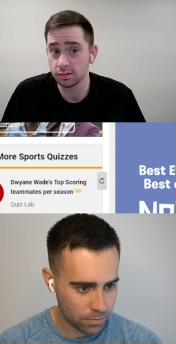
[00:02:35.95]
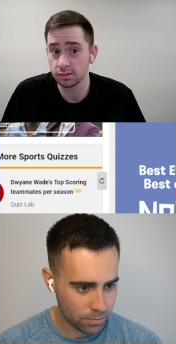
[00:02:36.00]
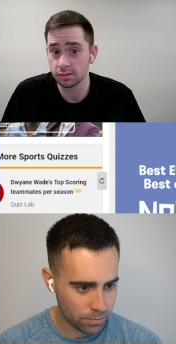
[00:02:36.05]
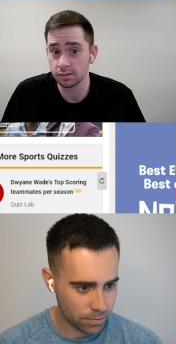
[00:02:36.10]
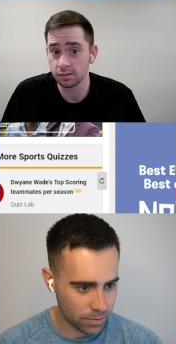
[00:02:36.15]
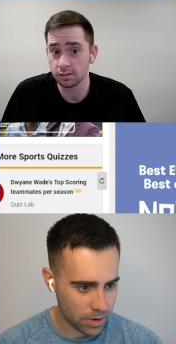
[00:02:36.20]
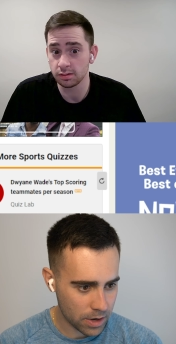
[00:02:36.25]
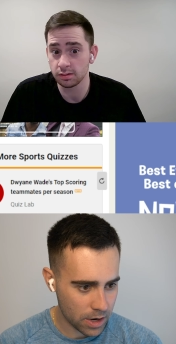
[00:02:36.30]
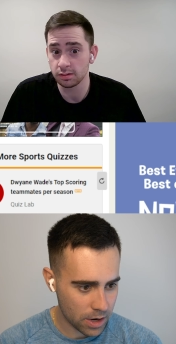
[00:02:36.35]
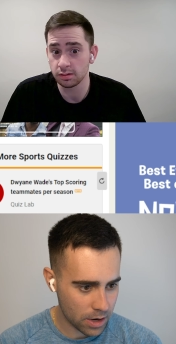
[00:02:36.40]

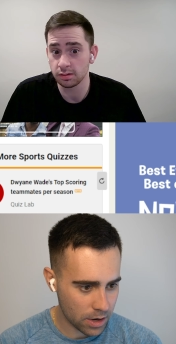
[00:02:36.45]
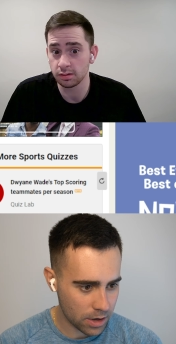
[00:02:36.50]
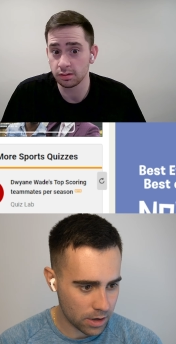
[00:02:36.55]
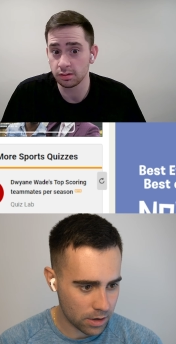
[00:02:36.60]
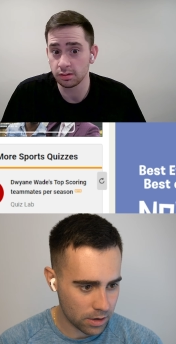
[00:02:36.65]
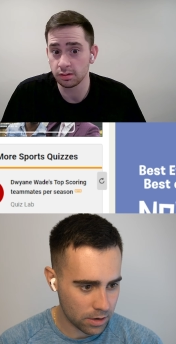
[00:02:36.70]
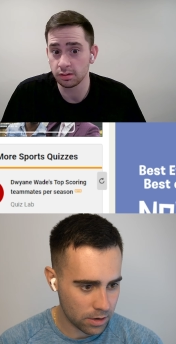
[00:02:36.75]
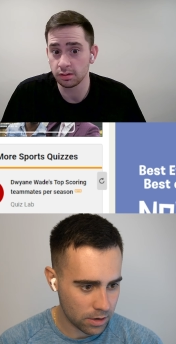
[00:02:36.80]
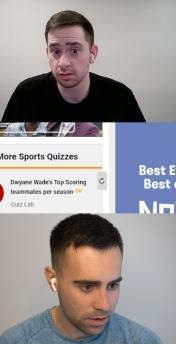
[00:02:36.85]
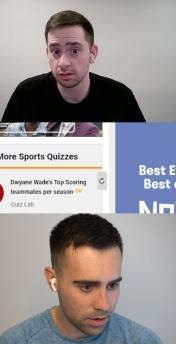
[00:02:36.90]
Speaker 1: Yeah,
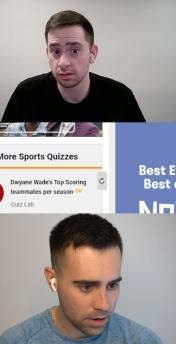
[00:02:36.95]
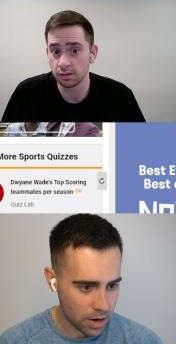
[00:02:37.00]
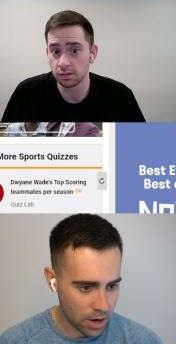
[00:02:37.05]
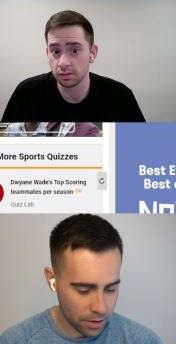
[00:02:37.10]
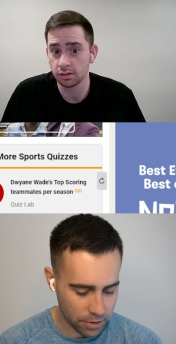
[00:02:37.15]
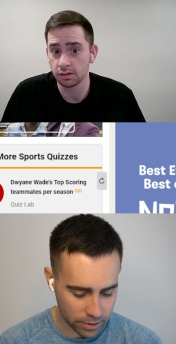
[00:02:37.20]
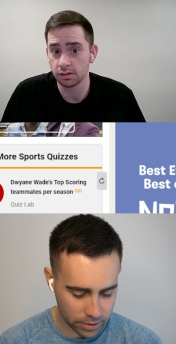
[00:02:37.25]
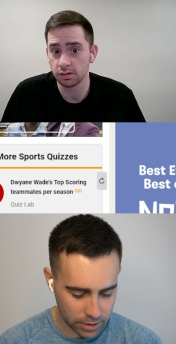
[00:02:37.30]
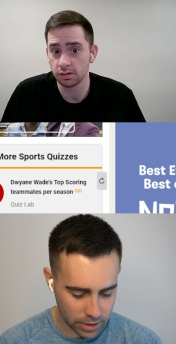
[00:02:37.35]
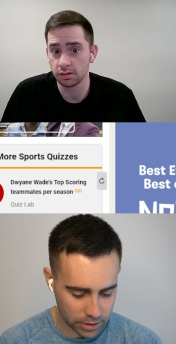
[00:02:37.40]
I
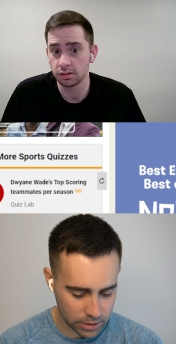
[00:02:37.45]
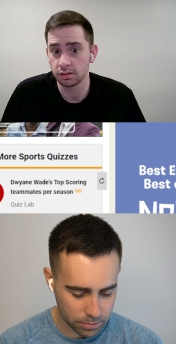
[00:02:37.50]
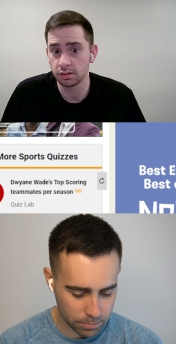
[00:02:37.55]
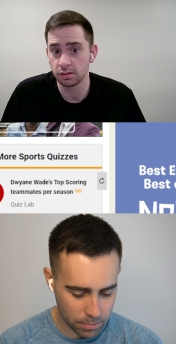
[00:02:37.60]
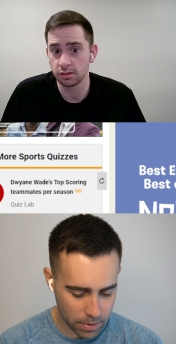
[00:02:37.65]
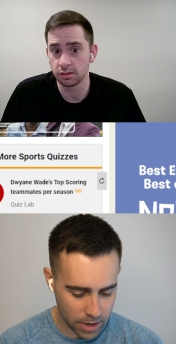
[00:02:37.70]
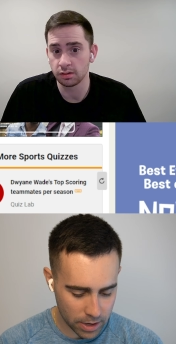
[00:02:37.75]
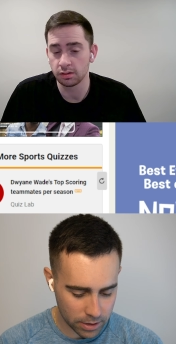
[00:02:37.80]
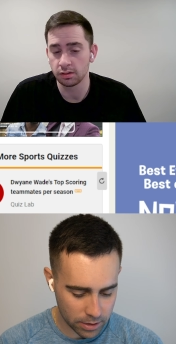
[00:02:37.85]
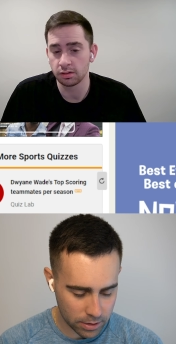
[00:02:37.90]
think that's
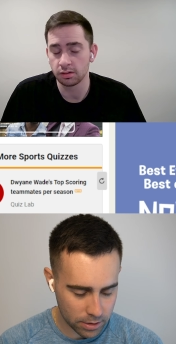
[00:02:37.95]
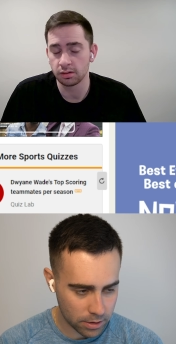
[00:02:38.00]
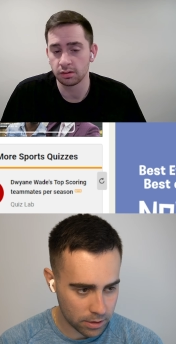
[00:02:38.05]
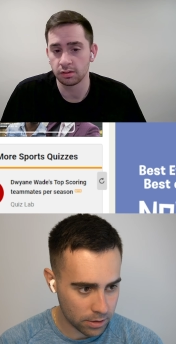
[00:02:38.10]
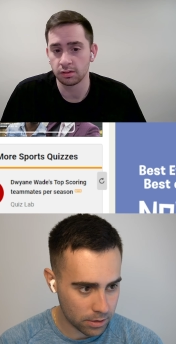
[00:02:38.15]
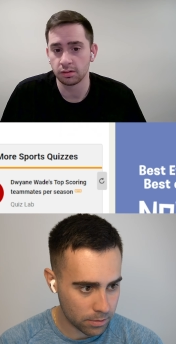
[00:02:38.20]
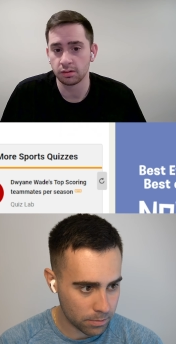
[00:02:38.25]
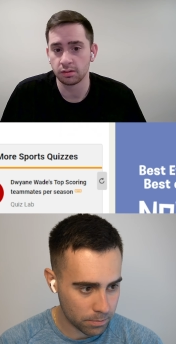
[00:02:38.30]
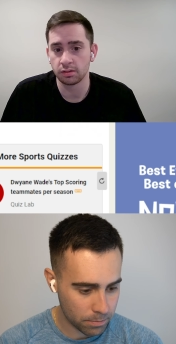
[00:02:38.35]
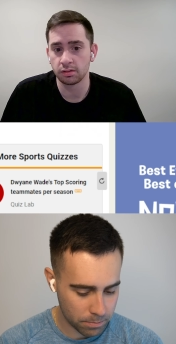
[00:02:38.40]

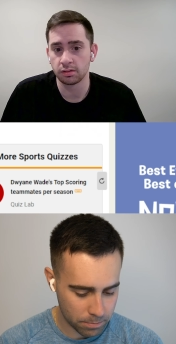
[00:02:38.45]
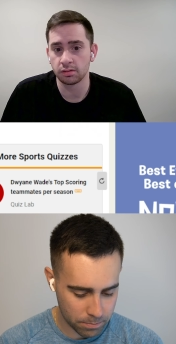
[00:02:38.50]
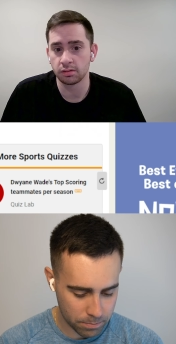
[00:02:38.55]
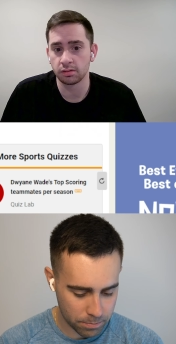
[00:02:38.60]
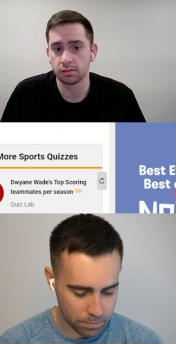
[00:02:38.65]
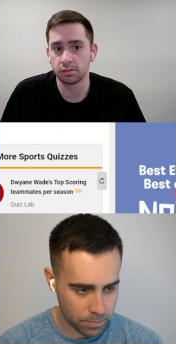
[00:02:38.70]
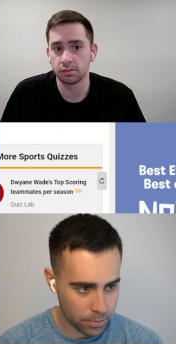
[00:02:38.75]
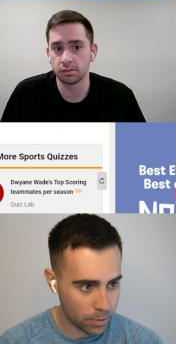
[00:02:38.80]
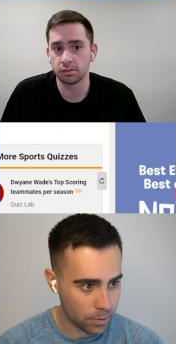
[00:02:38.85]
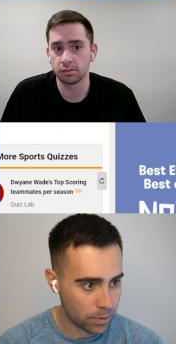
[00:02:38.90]
Mata
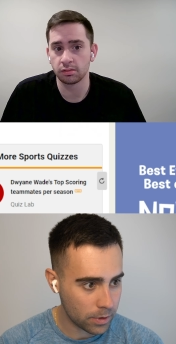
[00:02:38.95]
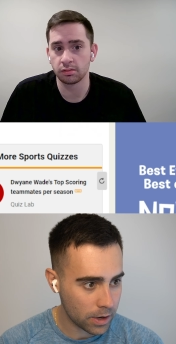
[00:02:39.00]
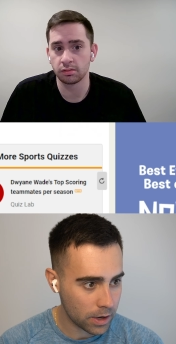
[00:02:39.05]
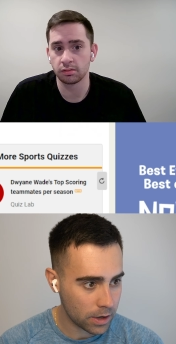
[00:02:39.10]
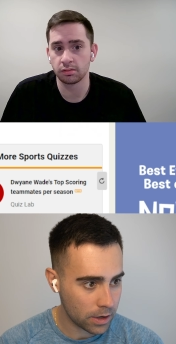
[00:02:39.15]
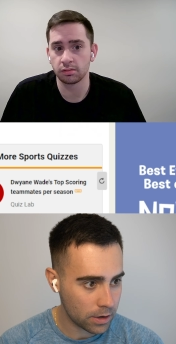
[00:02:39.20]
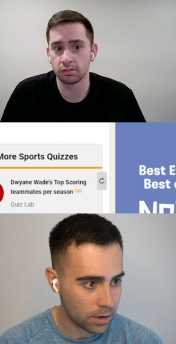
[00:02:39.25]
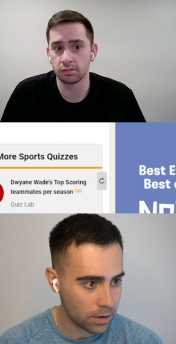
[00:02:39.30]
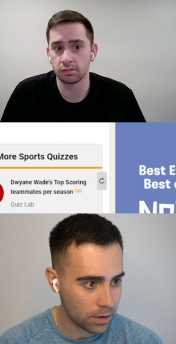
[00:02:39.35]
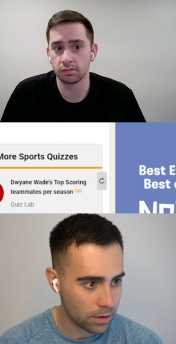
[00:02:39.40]
Buke.